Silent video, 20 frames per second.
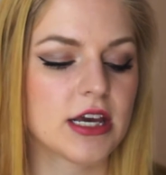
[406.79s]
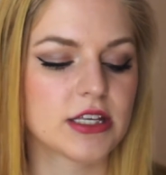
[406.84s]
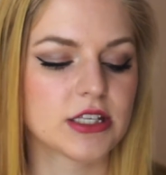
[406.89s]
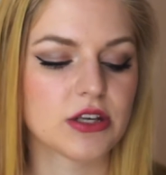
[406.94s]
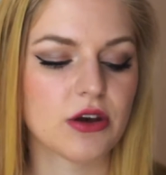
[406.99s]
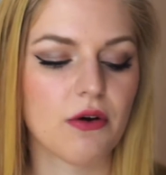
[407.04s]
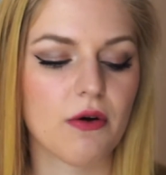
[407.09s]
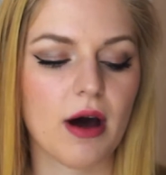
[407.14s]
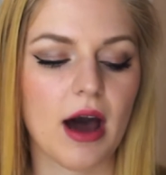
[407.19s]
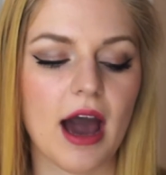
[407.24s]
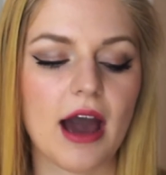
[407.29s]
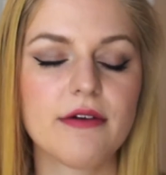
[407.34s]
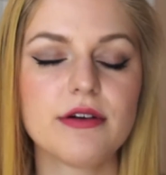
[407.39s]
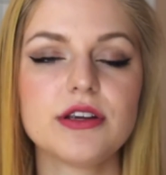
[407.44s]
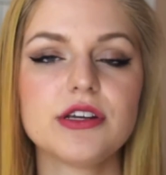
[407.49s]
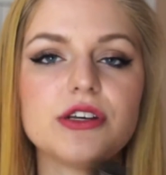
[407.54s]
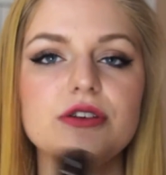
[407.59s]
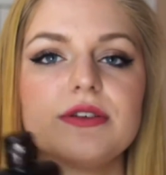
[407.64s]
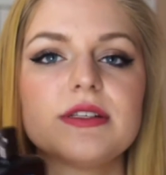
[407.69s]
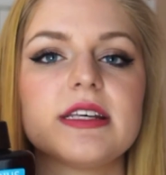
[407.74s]
So I
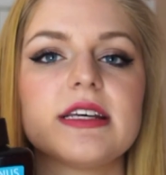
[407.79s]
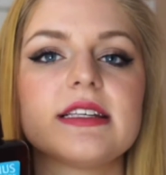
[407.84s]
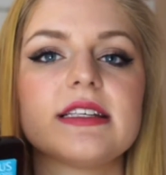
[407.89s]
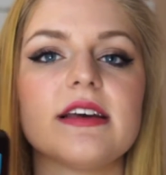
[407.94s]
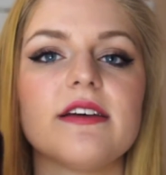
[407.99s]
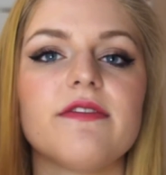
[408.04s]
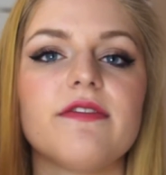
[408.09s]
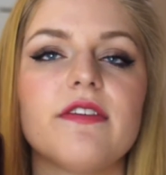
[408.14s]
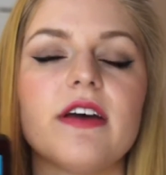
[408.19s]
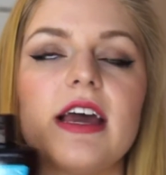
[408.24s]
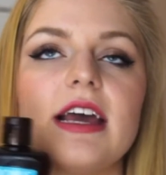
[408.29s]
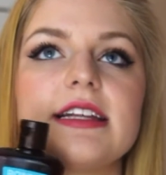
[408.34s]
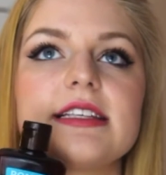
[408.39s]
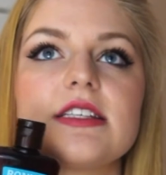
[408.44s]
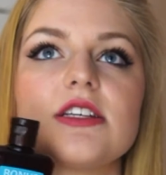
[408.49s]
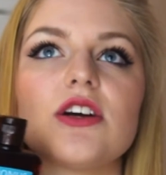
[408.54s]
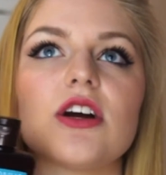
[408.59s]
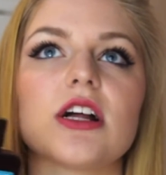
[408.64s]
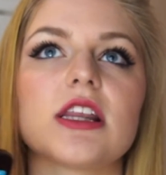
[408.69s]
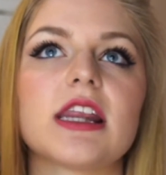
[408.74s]
would use this if
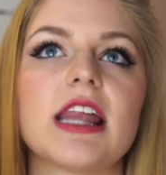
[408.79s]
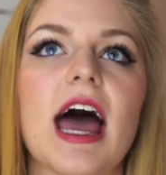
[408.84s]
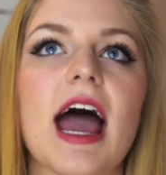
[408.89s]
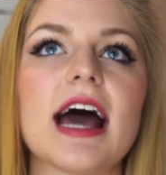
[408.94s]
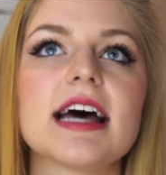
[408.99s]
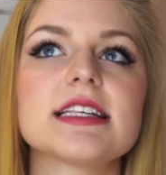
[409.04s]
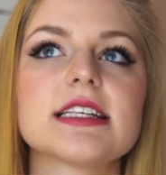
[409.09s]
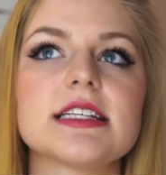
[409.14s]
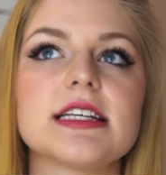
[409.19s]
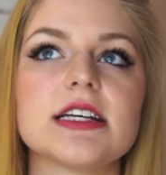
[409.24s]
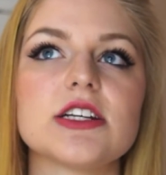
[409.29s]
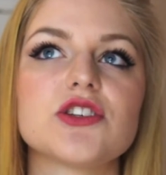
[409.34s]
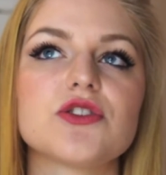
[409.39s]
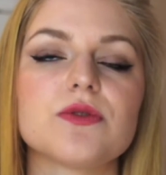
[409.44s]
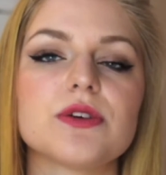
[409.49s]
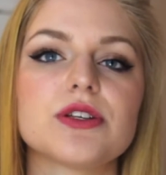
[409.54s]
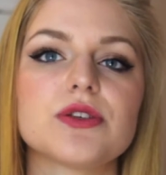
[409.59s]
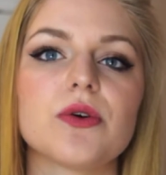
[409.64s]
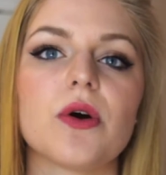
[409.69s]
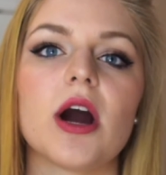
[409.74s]
it's your last
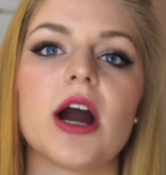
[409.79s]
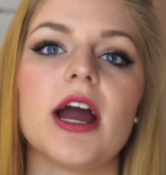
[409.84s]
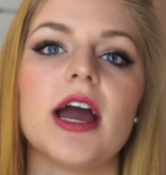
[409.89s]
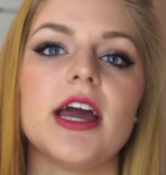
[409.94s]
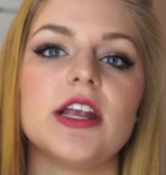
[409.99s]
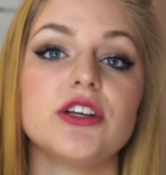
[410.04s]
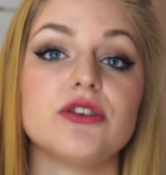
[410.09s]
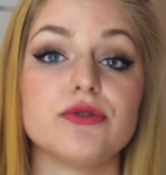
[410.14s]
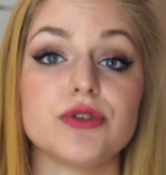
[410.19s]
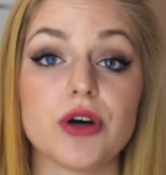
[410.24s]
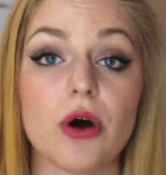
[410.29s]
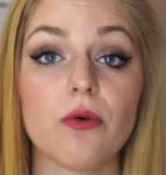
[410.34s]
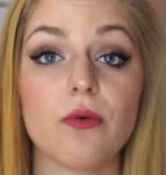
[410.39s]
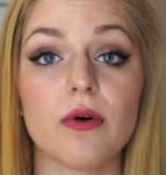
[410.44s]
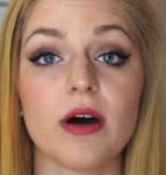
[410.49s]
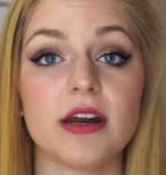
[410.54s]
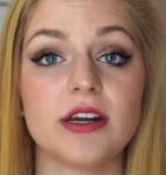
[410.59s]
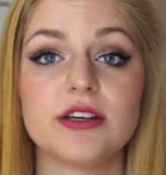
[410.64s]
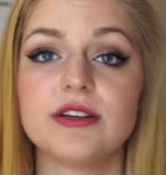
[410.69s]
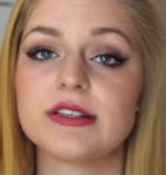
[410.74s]
ditch resort and you don't
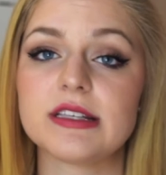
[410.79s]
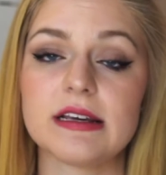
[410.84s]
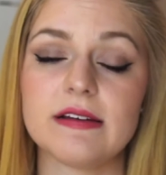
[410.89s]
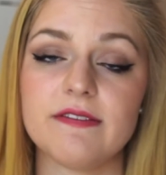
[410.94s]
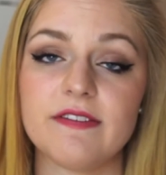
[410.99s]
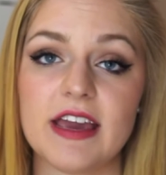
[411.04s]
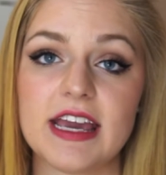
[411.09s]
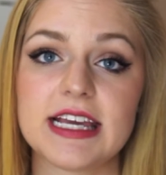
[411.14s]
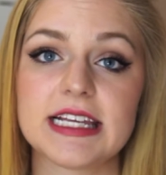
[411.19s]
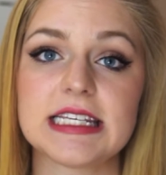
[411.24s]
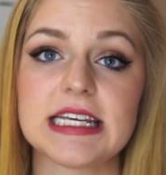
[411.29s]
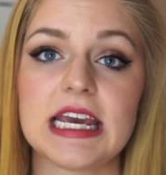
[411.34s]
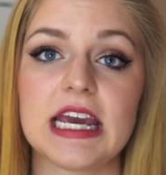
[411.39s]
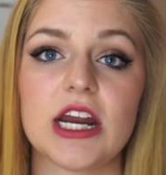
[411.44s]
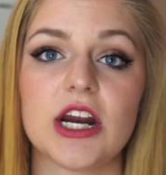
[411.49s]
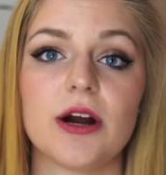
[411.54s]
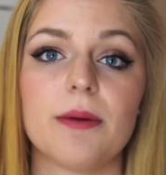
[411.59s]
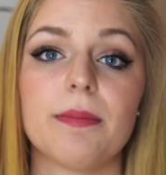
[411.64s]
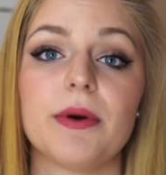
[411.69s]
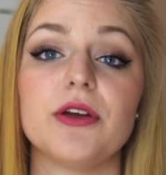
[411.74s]
want to use a fake
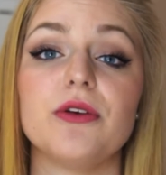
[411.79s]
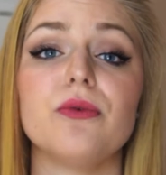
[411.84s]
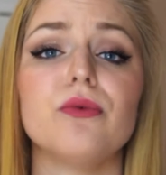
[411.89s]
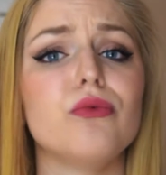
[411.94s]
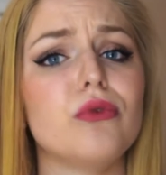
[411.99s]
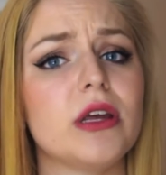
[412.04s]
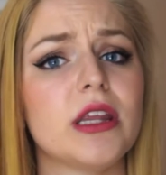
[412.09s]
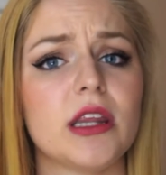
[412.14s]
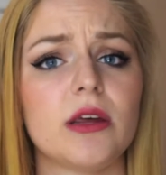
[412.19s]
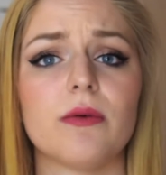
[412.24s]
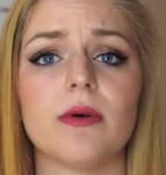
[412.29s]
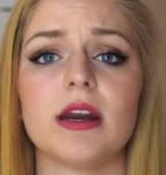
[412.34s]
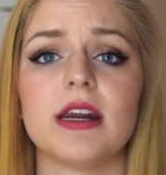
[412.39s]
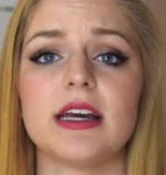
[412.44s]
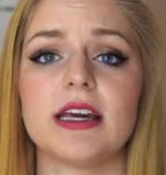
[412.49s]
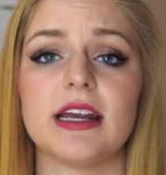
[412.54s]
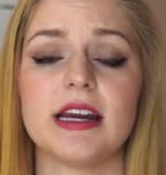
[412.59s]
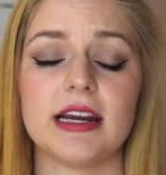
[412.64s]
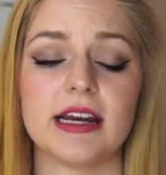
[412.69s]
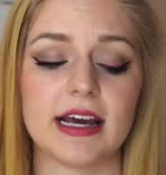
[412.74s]
tanner, but you really want
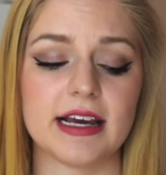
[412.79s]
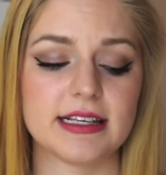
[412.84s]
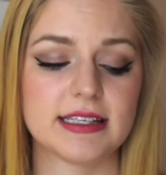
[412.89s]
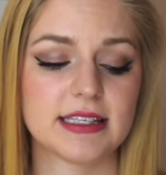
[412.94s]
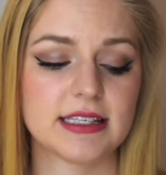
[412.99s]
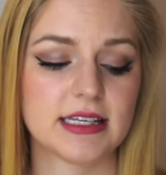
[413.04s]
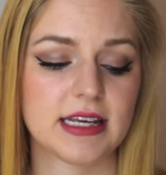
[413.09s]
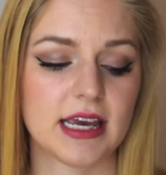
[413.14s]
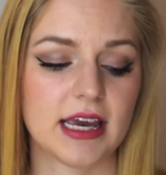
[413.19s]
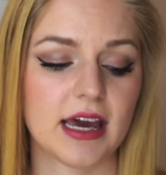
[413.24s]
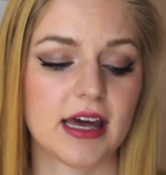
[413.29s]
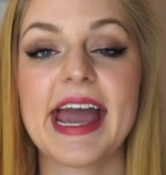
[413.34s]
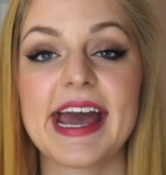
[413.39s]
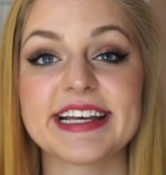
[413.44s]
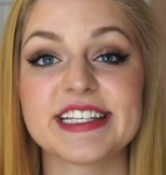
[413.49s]
to get a nice tan.